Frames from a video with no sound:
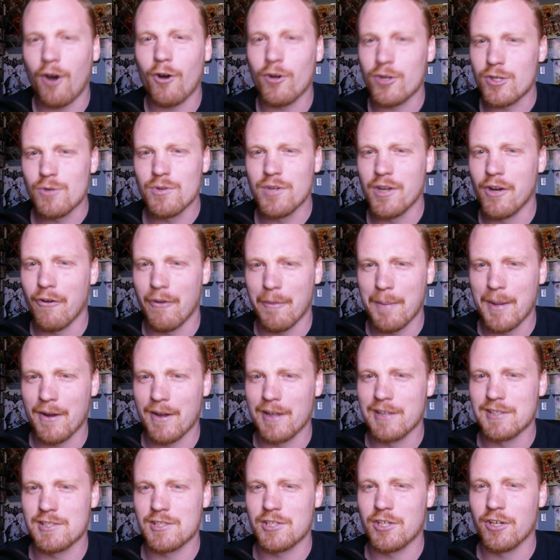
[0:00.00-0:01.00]
all you know
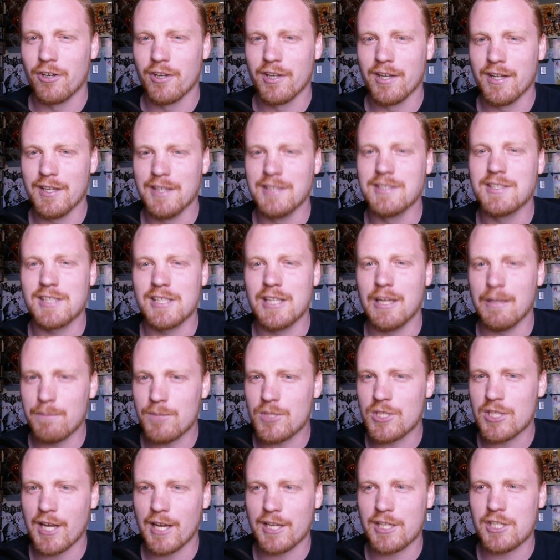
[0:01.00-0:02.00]
about Ace Attorney is the
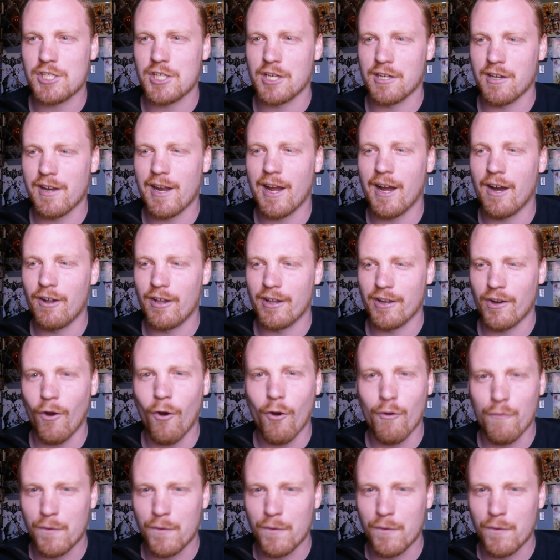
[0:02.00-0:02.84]
objection and how like